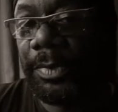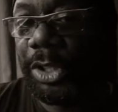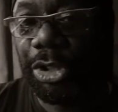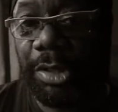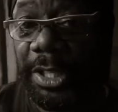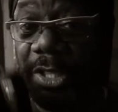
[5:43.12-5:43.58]

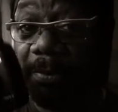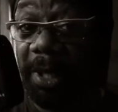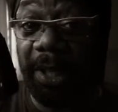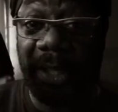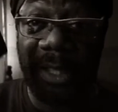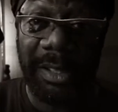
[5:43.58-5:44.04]
trust
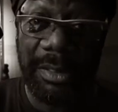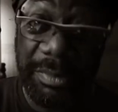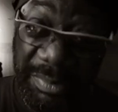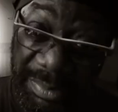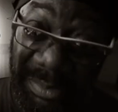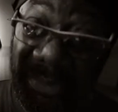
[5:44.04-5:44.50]
me,
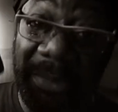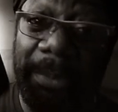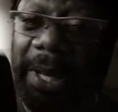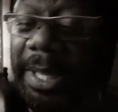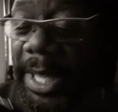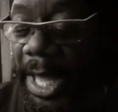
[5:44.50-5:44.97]

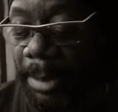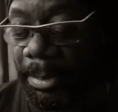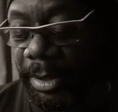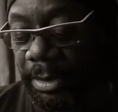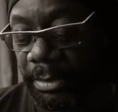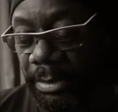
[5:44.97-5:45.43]
make it
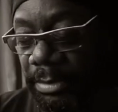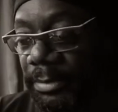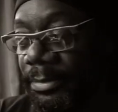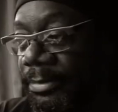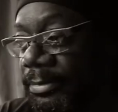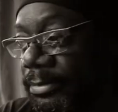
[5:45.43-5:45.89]
happen.
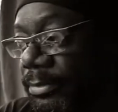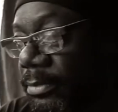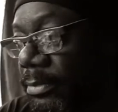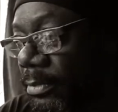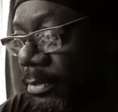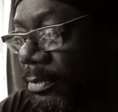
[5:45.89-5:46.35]

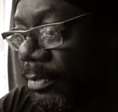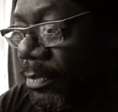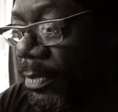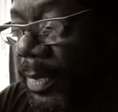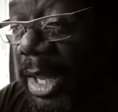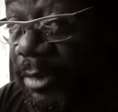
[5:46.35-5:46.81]

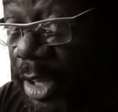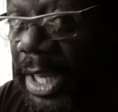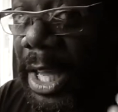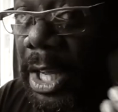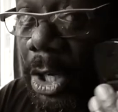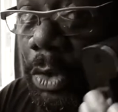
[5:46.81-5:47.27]
If you
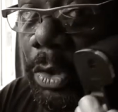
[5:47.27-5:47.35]
can get a